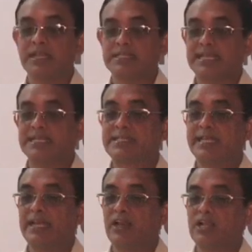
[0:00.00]

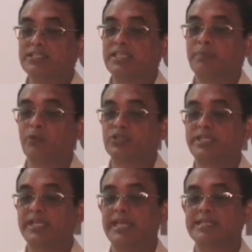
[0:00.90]
Sensory loss in the
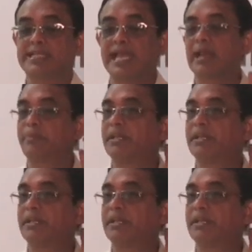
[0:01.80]
posterior scalp,